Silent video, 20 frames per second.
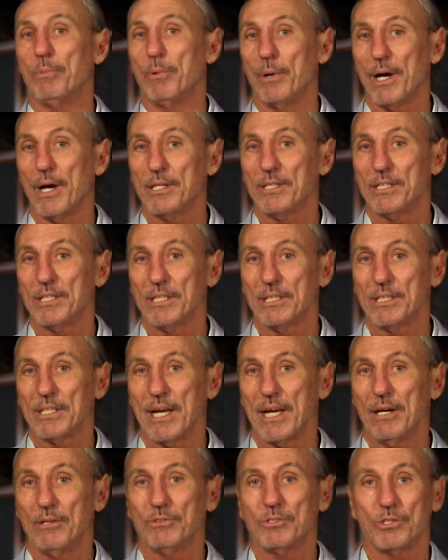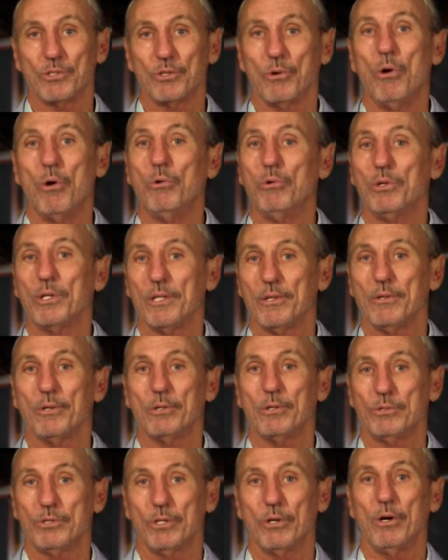price discounts to only
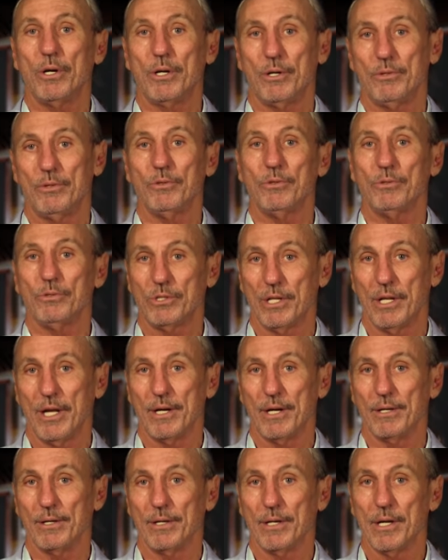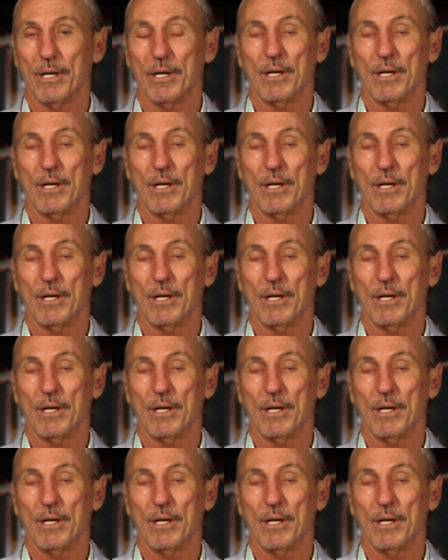those on our newsletter.